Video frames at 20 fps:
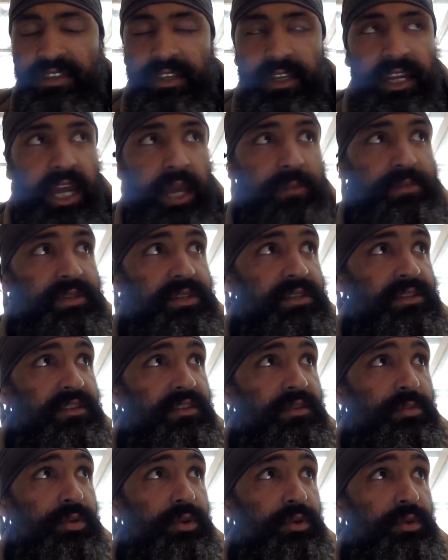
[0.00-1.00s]
synopsis of
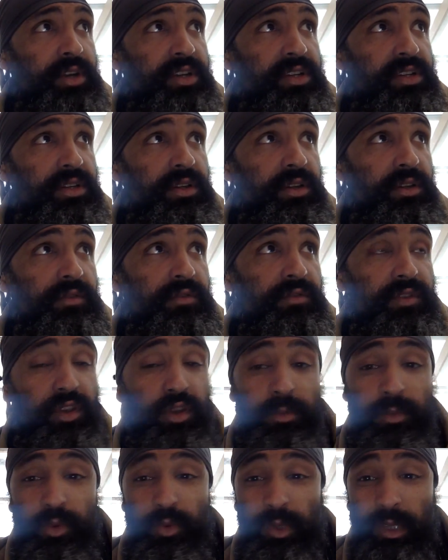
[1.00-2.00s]
the progression of
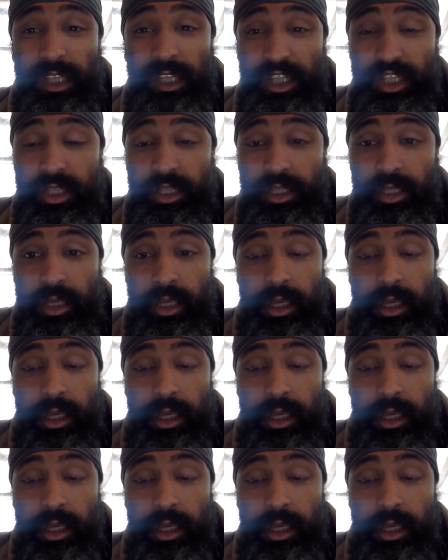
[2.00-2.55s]
human religion,